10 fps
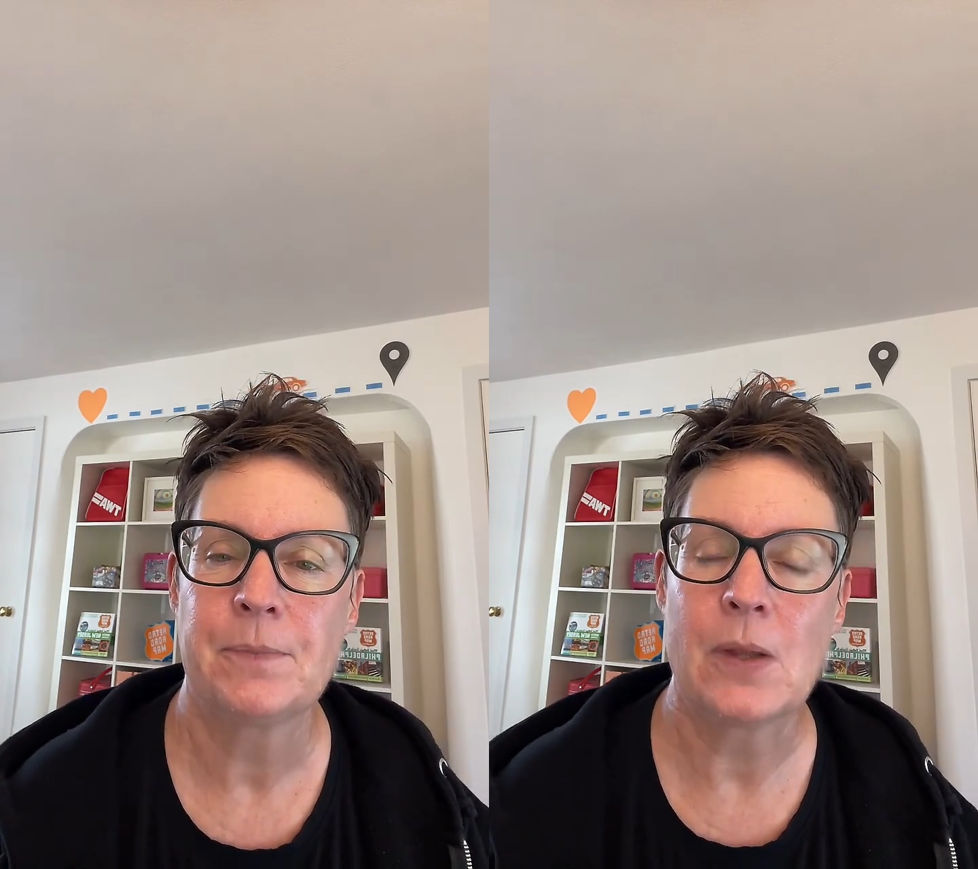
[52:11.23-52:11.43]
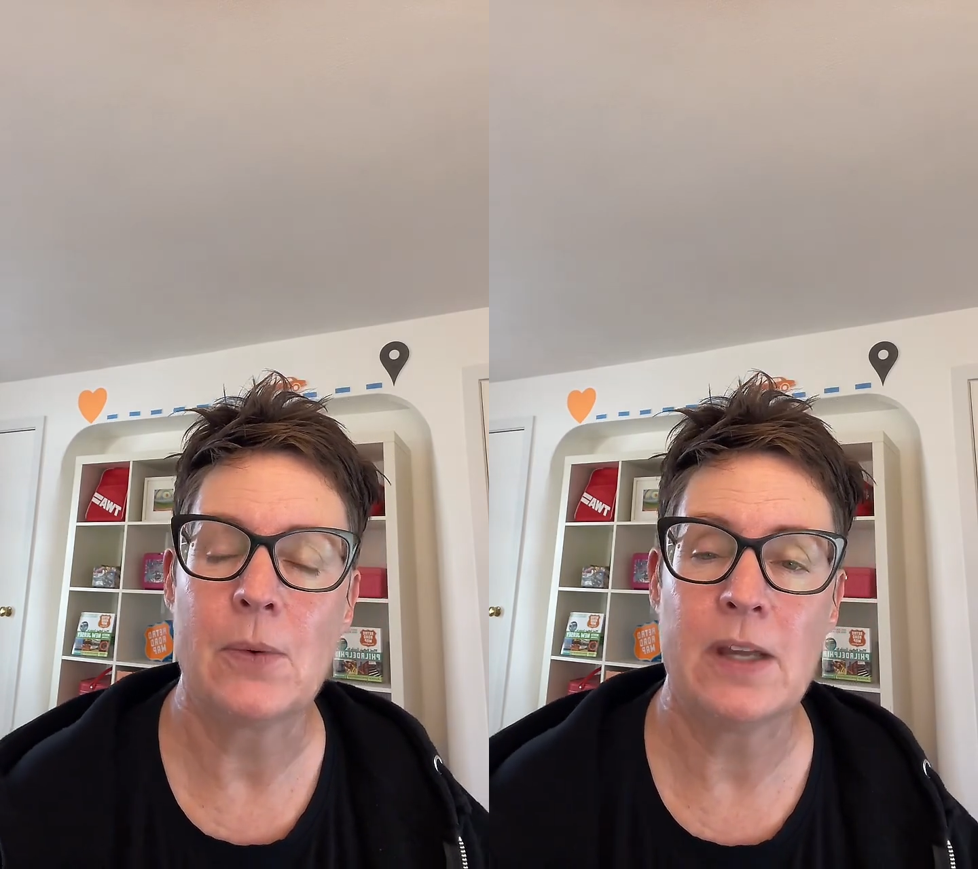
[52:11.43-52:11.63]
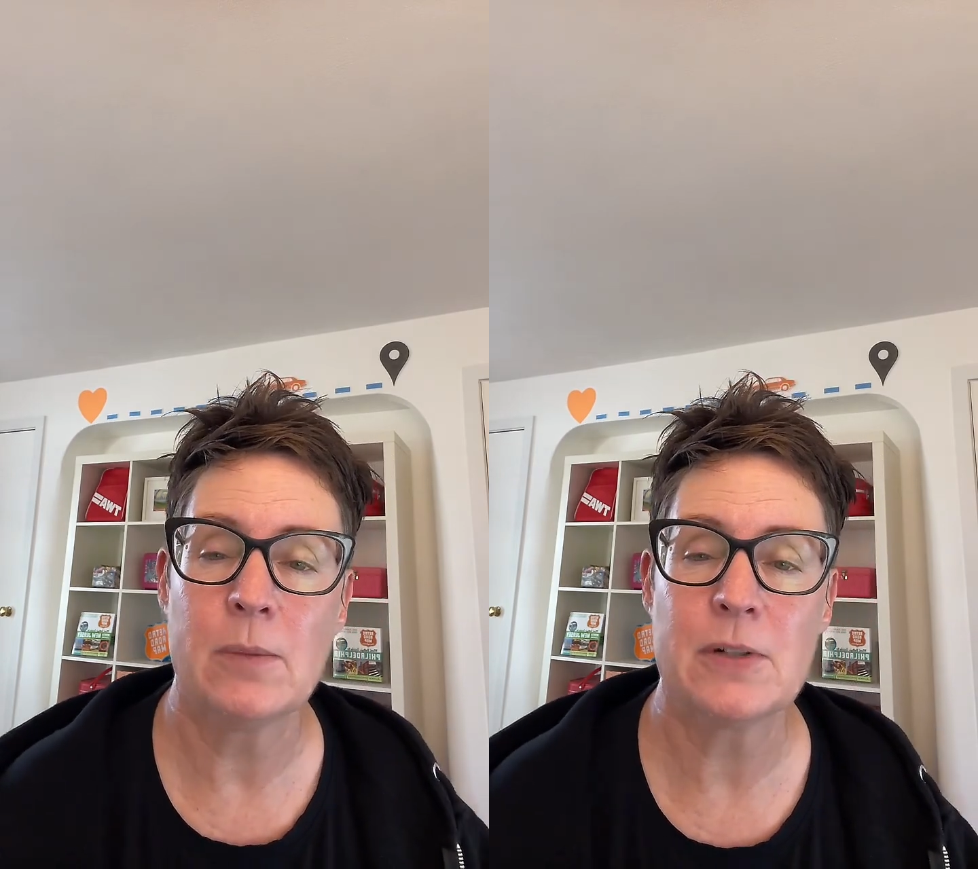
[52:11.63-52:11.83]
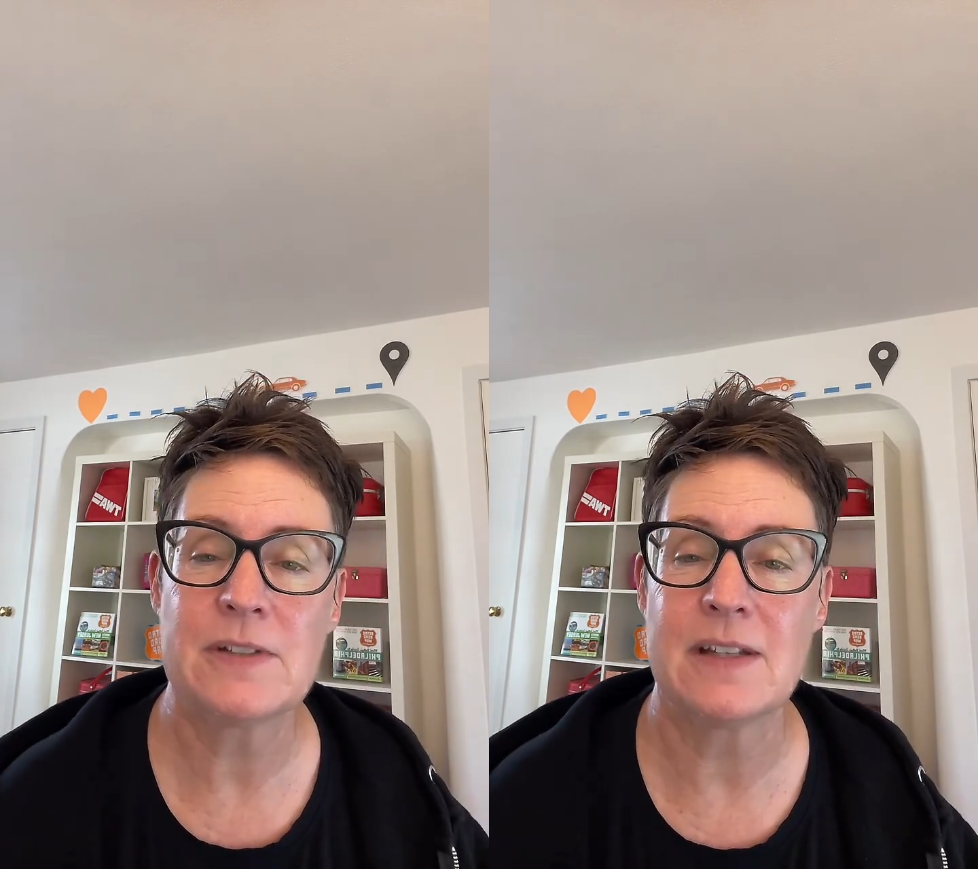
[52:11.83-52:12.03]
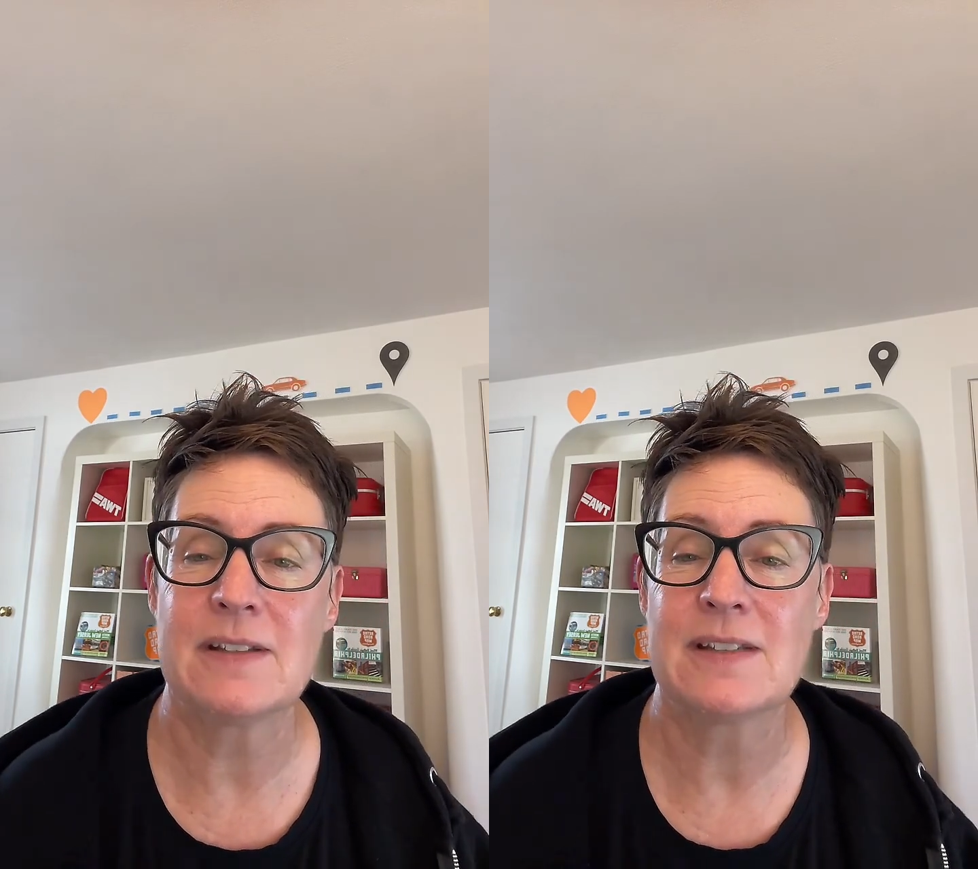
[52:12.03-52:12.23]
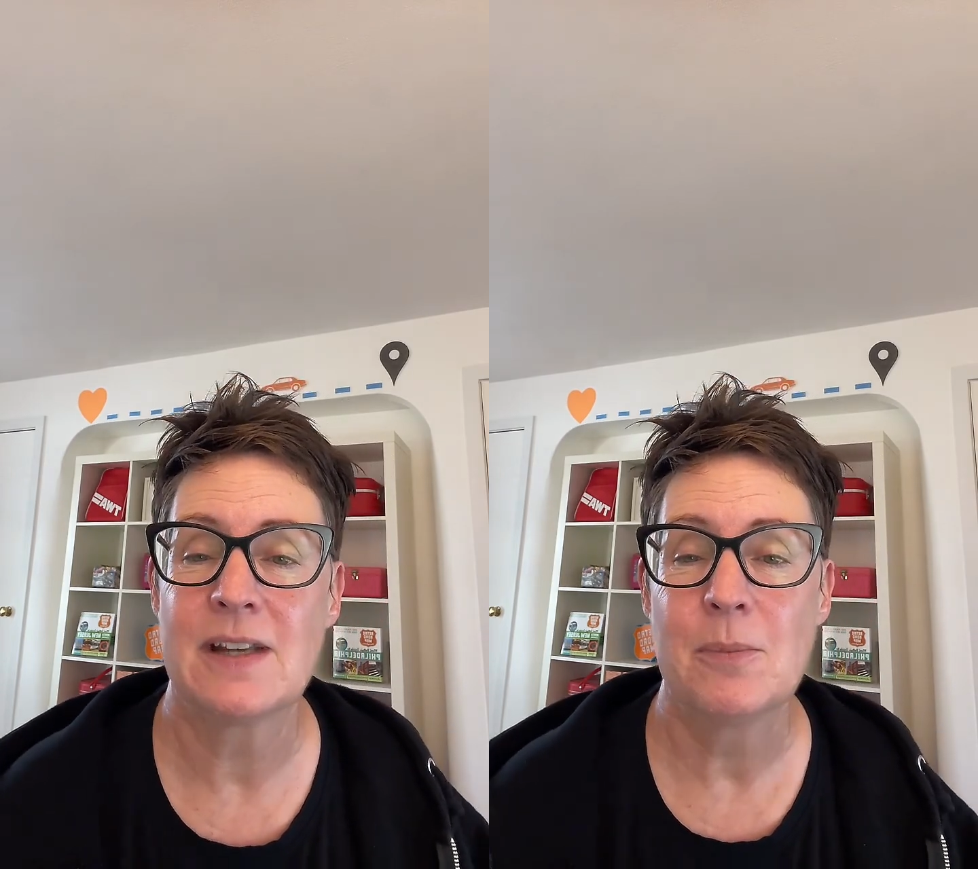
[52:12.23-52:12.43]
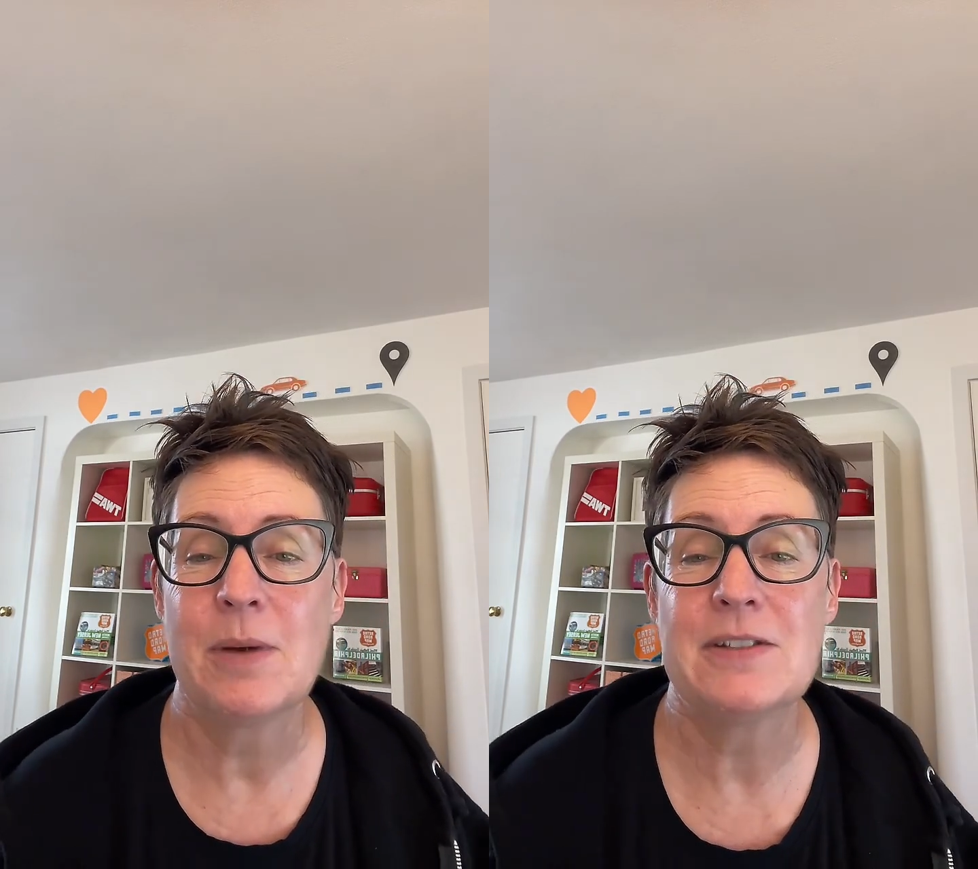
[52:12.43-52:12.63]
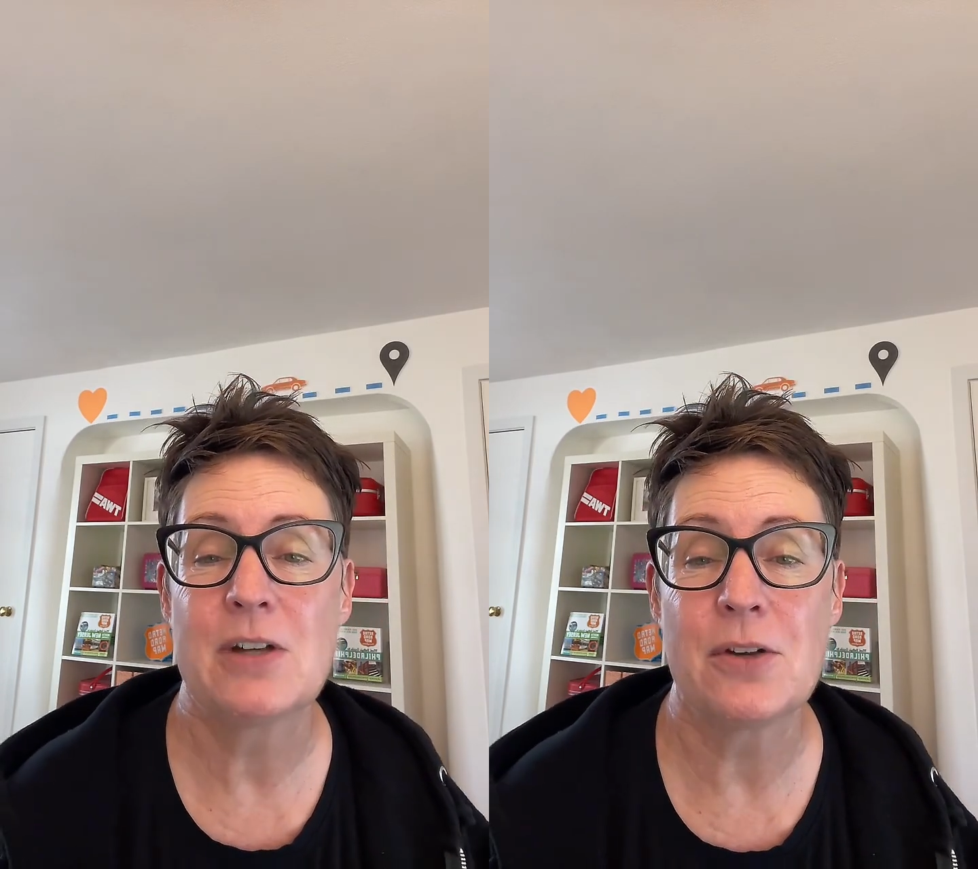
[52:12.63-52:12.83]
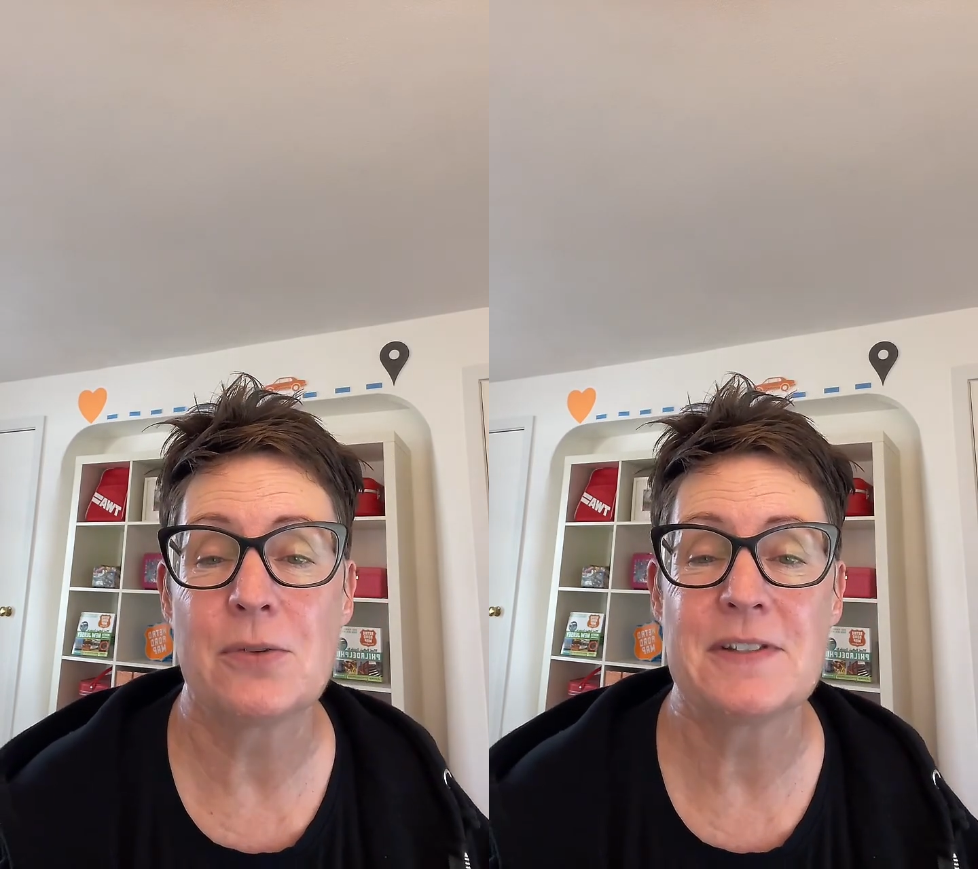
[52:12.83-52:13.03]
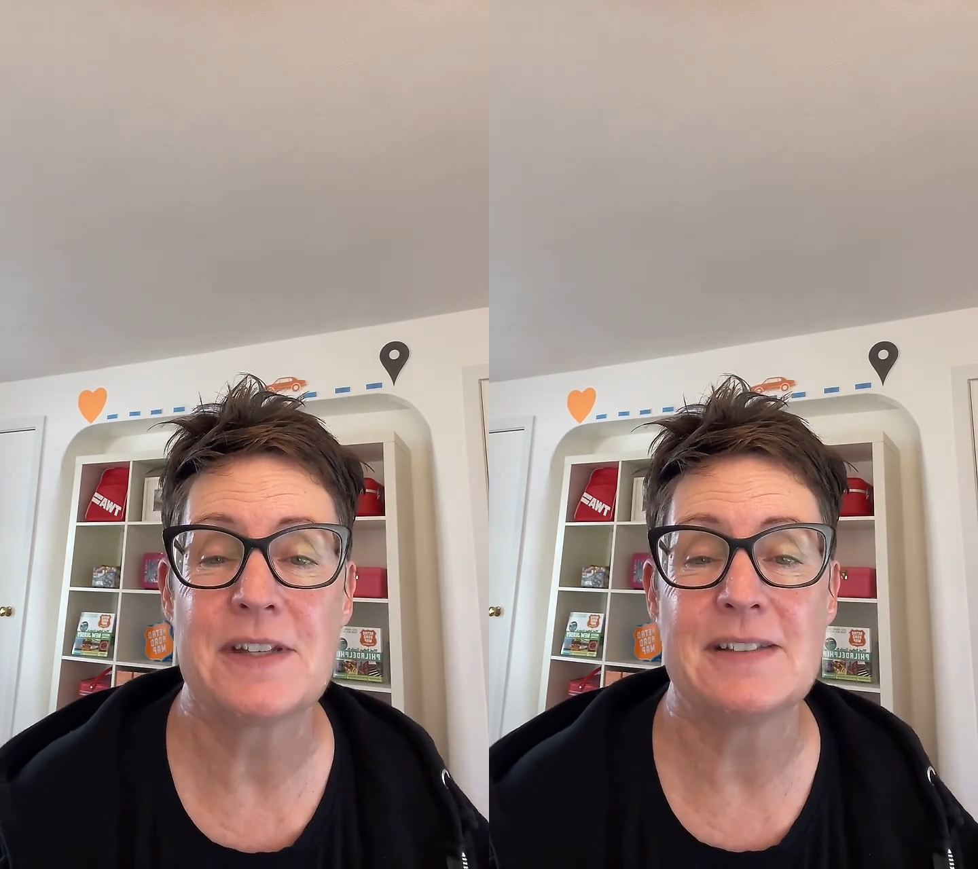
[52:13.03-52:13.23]
Now Amber says, My
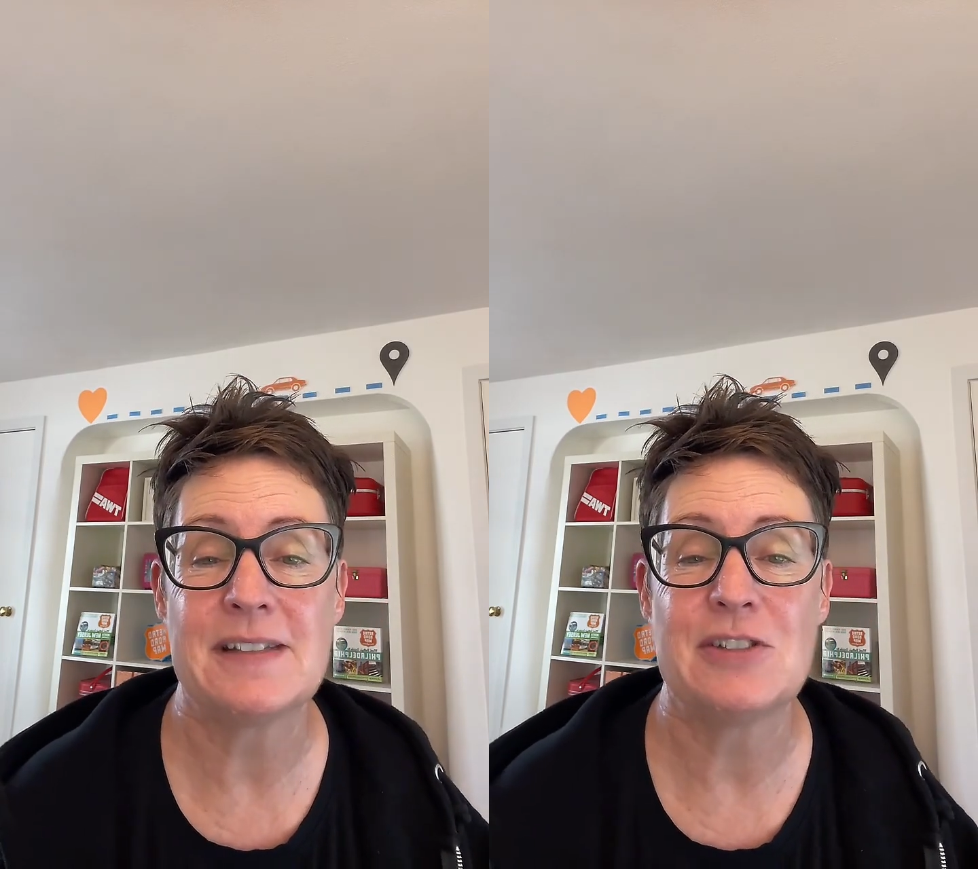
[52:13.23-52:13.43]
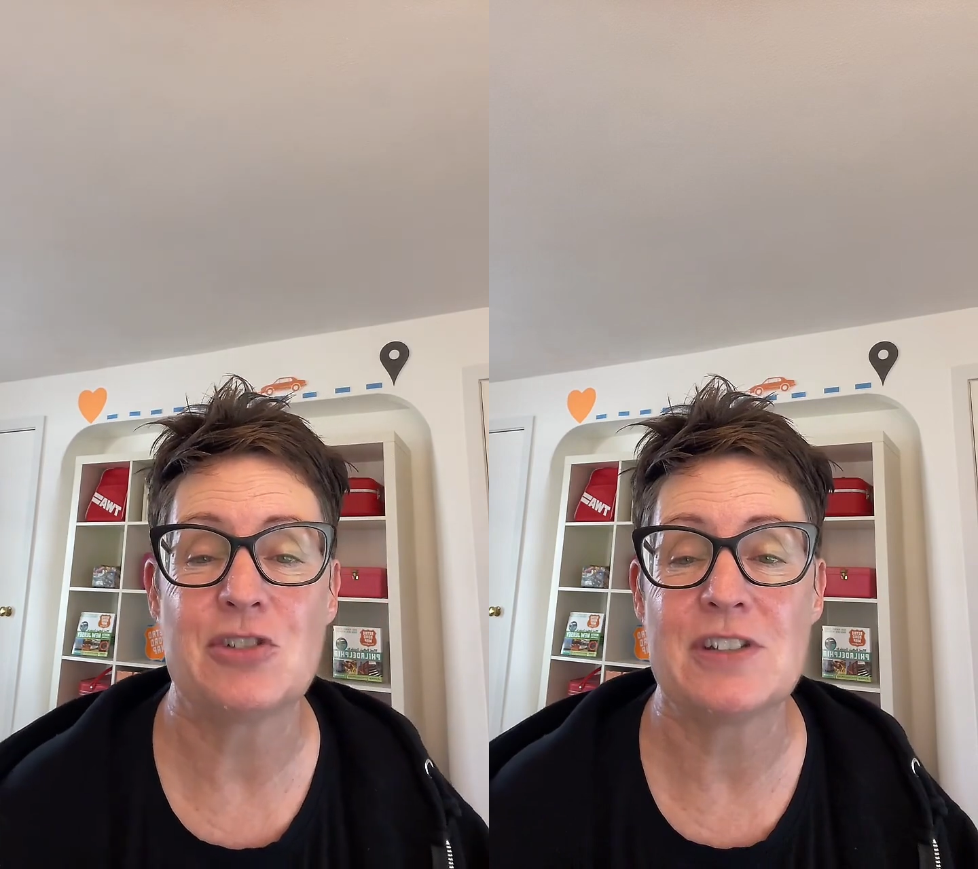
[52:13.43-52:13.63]
daughter is 18.